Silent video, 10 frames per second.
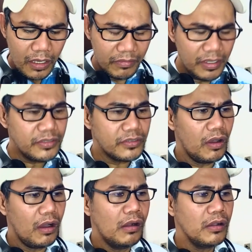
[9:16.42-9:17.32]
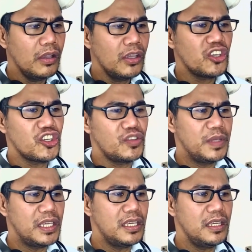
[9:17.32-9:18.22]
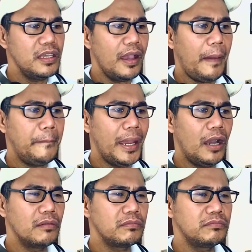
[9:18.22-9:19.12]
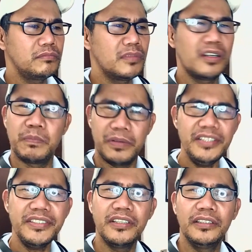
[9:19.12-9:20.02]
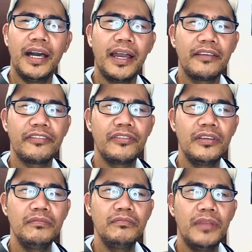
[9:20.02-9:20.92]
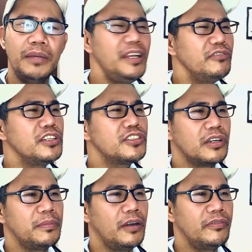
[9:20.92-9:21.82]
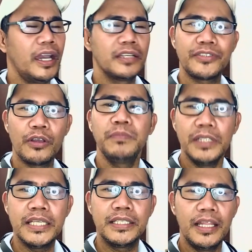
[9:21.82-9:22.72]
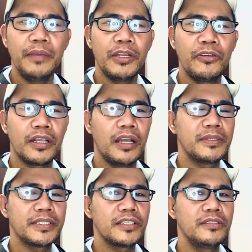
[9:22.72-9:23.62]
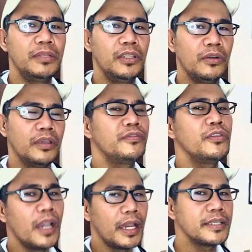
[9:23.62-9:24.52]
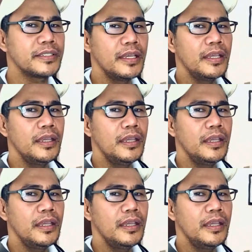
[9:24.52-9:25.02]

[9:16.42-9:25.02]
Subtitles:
this song could be about her personal life. I'm not really sure about that, so please let me know in the comment section below if you guys